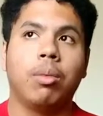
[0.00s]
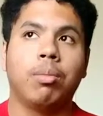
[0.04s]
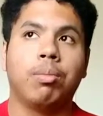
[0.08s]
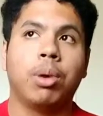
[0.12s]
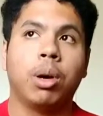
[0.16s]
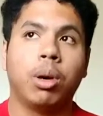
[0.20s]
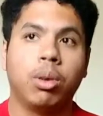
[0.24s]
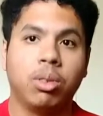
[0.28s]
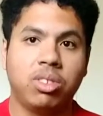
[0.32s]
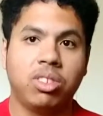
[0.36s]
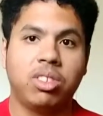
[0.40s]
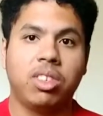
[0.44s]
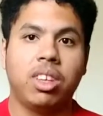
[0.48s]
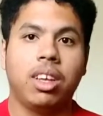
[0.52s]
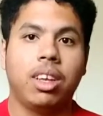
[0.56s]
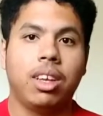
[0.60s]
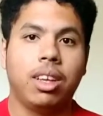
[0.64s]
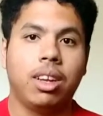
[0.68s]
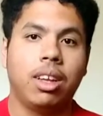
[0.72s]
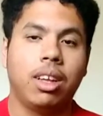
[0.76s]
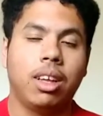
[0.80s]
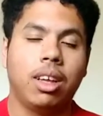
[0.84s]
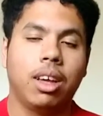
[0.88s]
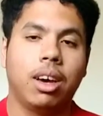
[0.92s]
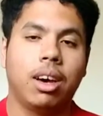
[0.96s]

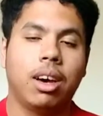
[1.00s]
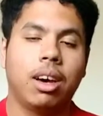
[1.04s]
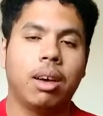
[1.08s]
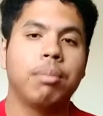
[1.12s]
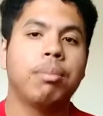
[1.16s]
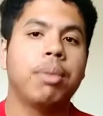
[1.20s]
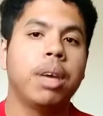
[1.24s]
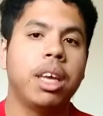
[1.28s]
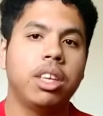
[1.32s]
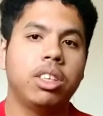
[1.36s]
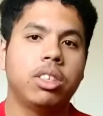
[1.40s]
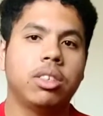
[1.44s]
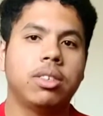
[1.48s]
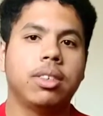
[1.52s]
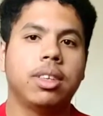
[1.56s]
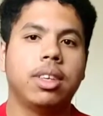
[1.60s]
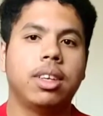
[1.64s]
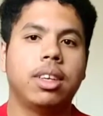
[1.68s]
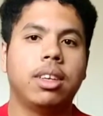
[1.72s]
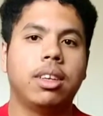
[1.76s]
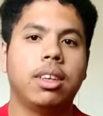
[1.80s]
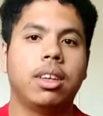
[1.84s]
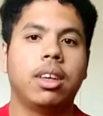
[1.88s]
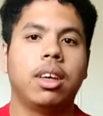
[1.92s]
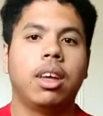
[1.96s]
posted on
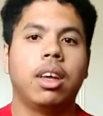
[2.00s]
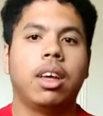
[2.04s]
Patreon.